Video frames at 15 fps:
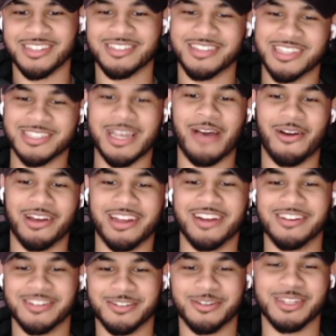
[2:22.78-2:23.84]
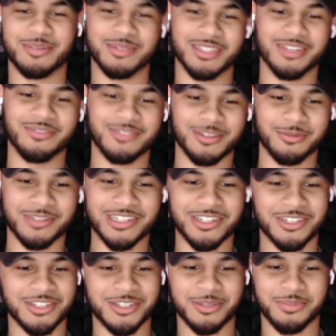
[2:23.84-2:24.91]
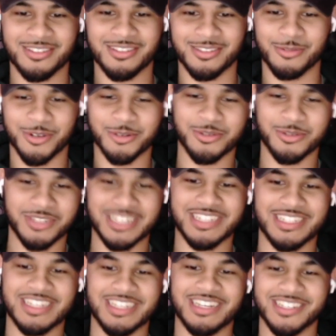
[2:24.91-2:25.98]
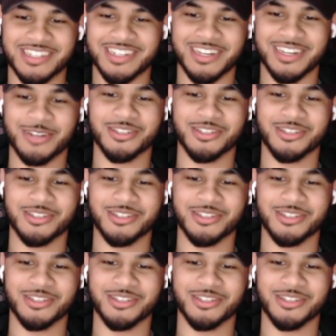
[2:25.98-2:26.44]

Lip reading: That's how I characterize myself in the relationship. The one who sees things and hears